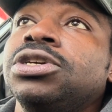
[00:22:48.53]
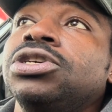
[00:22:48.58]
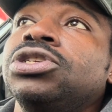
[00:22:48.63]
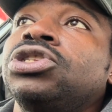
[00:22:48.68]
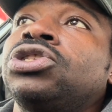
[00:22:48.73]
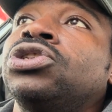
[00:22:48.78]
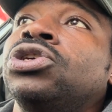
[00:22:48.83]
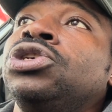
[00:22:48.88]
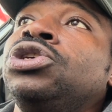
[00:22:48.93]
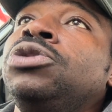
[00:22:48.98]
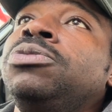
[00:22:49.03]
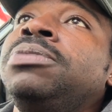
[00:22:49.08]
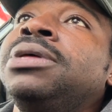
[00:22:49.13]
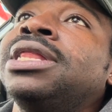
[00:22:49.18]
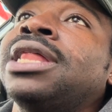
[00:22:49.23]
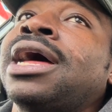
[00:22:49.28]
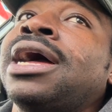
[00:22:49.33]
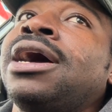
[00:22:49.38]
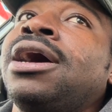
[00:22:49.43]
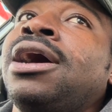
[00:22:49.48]
So you be
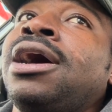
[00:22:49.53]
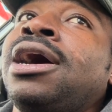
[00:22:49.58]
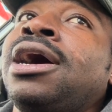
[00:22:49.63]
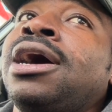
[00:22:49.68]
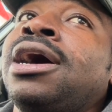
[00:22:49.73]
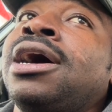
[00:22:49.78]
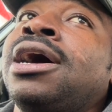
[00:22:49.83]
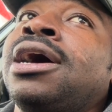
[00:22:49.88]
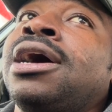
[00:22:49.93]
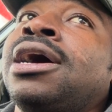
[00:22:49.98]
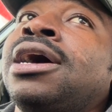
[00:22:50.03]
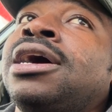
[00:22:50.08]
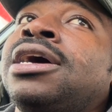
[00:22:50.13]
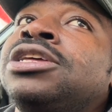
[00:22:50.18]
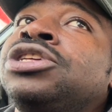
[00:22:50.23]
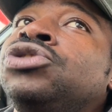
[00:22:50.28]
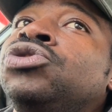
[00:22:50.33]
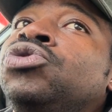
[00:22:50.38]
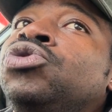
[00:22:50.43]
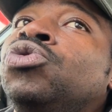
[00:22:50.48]
like, ah,
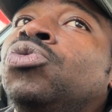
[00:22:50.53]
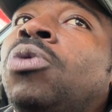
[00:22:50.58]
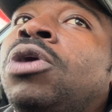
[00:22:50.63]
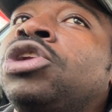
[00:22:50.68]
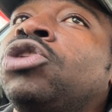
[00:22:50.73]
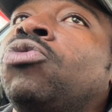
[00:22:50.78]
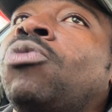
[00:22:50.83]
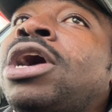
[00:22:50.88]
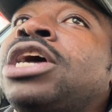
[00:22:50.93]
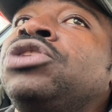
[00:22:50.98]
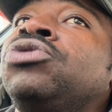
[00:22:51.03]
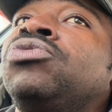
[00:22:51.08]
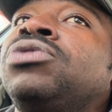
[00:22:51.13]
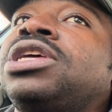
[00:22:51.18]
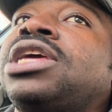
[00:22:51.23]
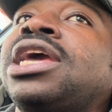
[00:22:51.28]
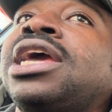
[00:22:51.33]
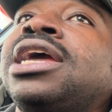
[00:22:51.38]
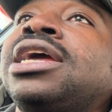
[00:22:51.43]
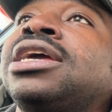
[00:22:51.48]
you, you wonder why you
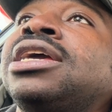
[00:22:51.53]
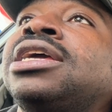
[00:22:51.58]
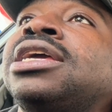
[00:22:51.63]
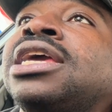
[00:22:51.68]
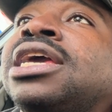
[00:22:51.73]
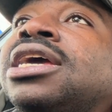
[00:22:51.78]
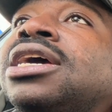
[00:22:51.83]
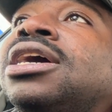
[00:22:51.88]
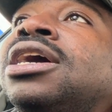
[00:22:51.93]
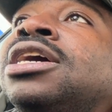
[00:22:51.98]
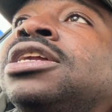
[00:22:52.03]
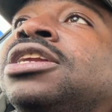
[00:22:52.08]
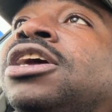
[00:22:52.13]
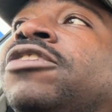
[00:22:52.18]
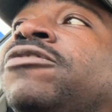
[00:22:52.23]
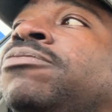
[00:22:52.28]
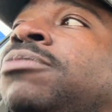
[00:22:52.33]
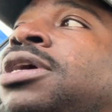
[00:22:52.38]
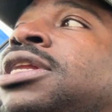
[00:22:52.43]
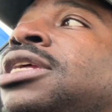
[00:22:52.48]
can't get
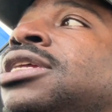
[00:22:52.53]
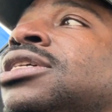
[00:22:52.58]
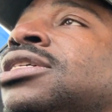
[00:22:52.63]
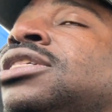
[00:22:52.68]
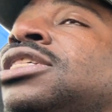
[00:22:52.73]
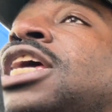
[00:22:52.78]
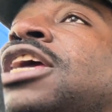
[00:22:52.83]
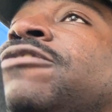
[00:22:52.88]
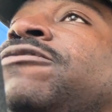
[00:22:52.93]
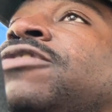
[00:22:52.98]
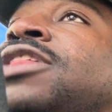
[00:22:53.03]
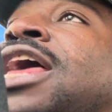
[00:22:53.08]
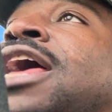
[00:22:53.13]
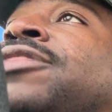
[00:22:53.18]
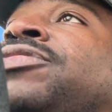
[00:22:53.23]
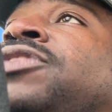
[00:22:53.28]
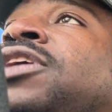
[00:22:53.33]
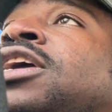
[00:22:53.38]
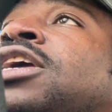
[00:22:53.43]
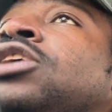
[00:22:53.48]
enough money to save for
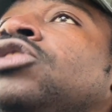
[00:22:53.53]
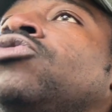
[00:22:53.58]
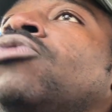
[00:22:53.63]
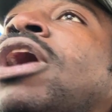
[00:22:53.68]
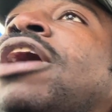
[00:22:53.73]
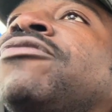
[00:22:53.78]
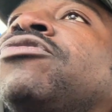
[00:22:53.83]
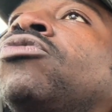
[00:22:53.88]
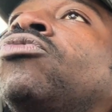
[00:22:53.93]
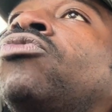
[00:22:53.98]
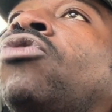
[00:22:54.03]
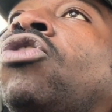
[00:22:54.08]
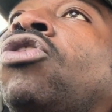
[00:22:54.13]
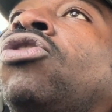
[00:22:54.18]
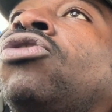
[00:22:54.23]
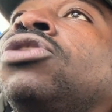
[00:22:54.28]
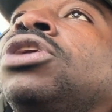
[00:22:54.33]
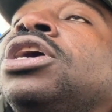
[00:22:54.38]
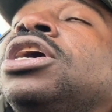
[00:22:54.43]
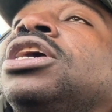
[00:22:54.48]
that thing. You have the
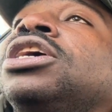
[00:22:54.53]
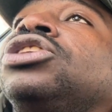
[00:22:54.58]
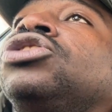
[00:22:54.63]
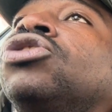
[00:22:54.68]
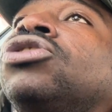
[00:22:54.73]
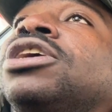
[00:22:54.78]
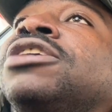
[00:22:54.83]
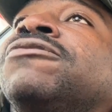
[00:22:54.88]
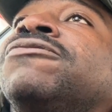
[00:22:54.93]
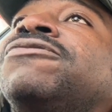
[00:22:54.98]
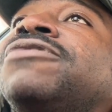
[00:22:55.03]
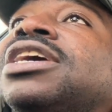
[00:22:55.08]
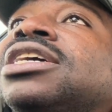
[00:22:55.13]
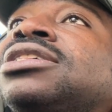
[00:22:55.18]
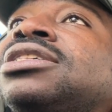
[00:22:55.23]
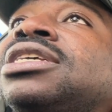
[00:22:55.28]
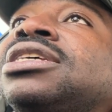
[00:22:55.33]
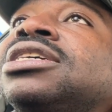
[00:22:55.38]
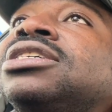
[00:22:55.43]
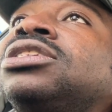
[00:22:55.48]
wrong, you're
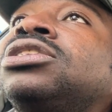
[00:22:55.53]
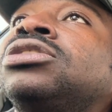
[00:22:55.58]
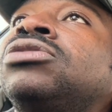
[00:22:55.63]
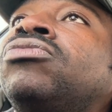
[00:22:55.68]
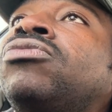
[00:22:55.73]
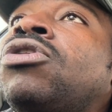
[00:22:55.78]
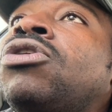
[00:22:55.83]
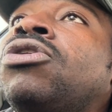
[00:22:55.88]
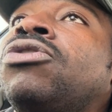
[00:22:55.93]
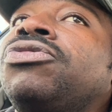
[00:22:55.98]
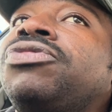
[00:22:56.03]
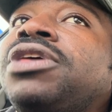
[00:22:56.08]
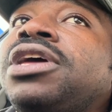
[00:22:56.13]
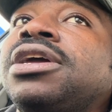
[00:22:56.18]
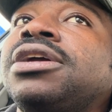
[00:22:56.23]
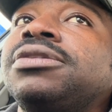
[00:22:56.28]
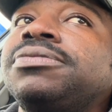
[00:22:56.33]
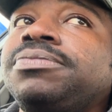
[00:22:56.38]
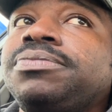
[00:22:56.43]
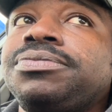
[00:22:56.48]
investing into the wrong
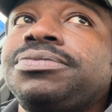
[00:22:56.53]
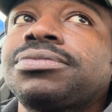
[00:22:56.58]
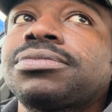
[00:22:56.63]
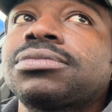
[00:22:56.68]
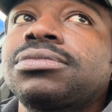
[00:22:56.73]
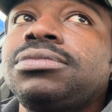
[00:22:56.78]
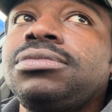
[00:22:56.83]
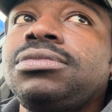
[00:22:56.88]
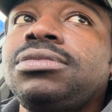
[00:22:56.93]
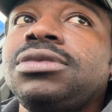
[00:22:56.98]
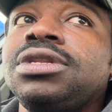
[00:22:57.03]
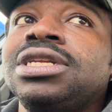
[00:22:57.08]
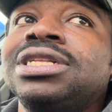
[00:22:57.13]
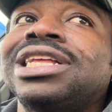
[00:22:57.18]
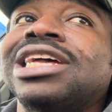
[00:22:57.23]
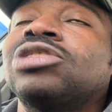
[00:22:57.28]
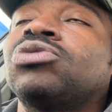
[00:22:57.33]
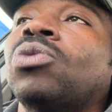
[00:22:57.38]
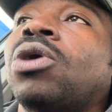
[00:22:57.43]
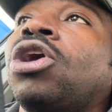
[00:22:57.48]
thing.
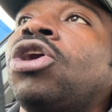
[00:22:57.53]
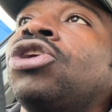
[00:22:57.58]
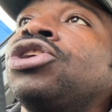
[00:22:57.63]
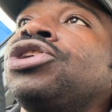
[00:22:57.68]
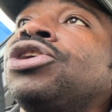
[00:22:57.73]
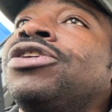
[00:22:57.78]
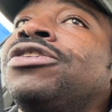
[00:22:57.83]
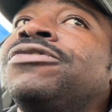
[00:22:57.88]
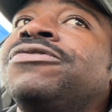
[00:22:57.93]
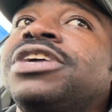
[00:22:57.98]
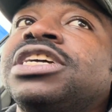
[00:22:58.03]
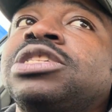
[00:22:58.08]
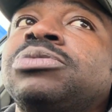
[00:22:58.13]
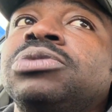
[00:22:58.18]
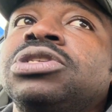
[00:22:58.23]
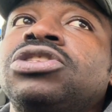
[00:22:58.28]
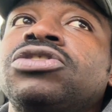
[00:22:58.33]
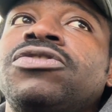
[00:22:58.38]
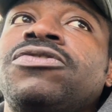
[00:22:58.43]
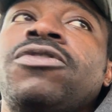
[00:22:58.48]
That's why all your
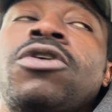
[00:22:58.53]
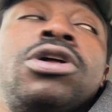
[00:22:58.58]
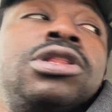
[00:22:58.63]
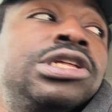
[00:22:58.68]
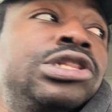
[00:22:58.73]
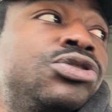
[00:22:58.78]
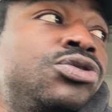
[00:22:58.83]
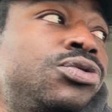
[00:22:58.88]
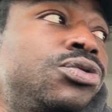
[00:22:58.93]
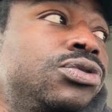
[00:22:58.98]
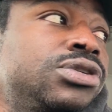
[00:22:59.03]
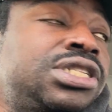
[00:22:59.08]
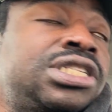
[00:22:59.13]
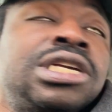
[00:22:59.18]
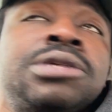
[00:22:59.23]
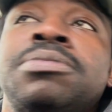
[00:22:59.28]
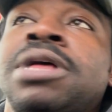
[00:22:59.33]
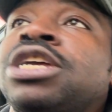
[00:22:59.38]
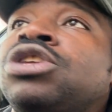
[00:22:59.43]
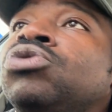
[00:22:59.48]
investments are falling through. It
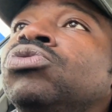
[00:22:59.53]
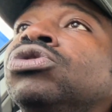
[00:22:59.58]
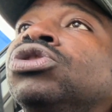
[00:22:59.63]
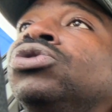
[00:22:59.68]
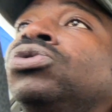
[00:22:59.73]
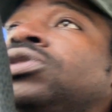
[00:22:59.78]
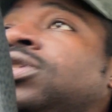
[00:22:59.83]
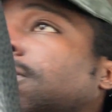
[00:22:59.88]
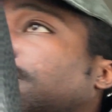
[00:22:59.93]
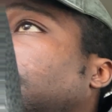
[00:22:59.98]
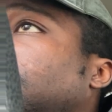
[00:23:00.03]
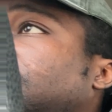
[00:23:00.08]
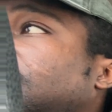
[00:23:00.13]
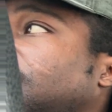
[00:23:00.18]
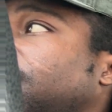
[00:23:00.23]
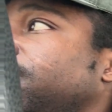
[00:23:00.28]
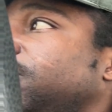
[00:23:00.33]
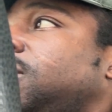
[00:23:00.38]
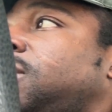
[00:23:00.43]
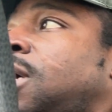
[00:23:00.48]
seems like you losing
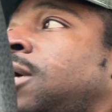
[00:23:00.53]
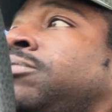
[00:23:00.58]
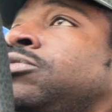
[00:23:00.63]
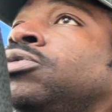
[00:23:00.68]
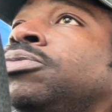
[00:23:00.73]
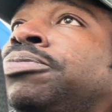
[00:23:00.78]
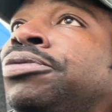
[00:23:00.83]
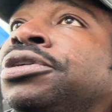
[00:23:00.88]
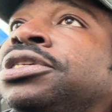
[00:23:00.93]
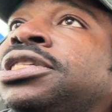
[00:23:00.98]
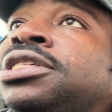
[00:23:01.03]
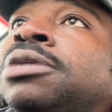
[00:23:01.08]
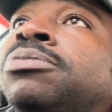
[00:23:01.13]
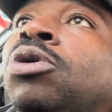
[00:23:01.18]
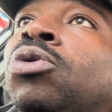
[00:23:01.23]
money every time you put some